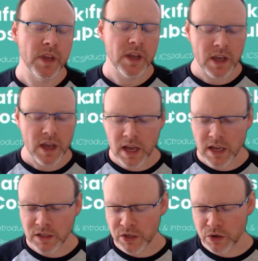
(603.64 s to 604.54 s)
more.
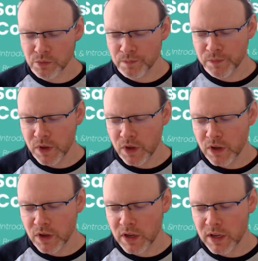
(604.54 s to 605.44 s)
So
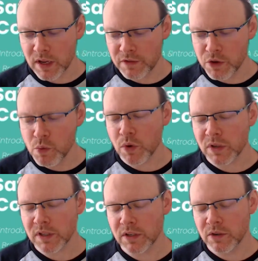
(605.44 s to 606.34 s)
if
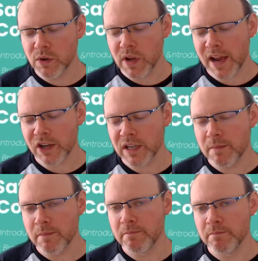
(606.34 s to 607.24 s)
if you want to
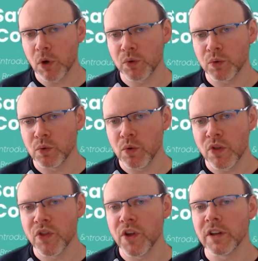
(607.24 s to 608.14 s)
actually
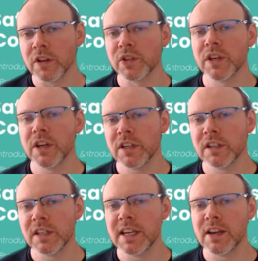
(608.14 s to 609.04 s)
model the
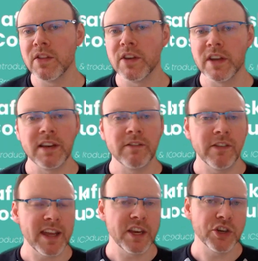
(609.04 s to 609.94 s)
uncertainty
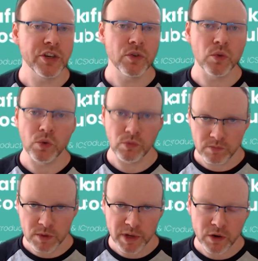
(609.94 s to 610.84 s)
that
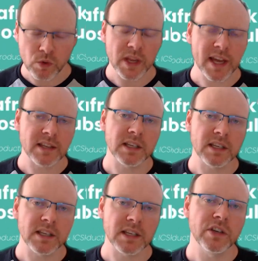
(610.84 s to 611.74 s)
inflation, or you might call
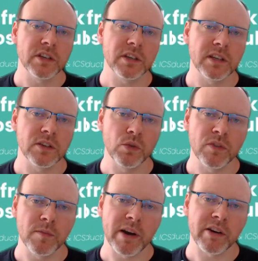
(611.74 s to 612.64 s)
it escalation
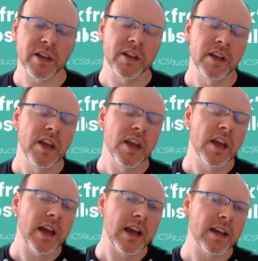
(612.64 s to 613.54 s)
in North America,
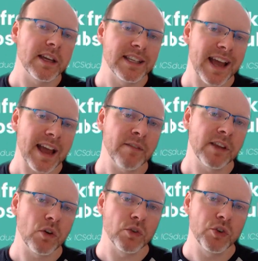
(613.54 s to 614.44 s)
is
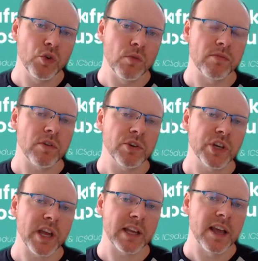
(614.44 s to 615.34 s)
having on your
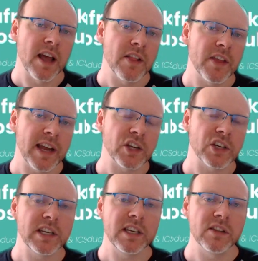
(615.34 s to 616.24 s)
project,
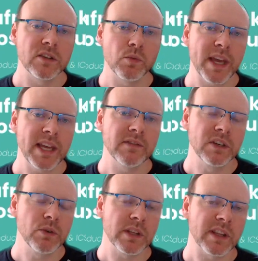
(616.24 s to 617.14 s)
then actually there's
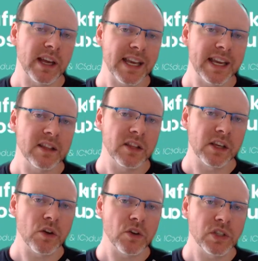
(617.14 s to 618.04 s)
ways of doing that
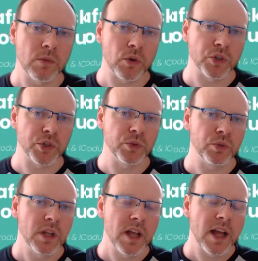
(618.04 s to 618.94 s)
in the cost
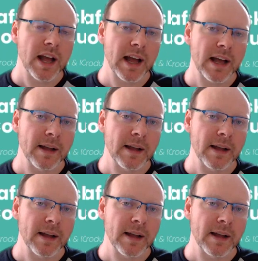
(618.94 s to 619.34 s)
module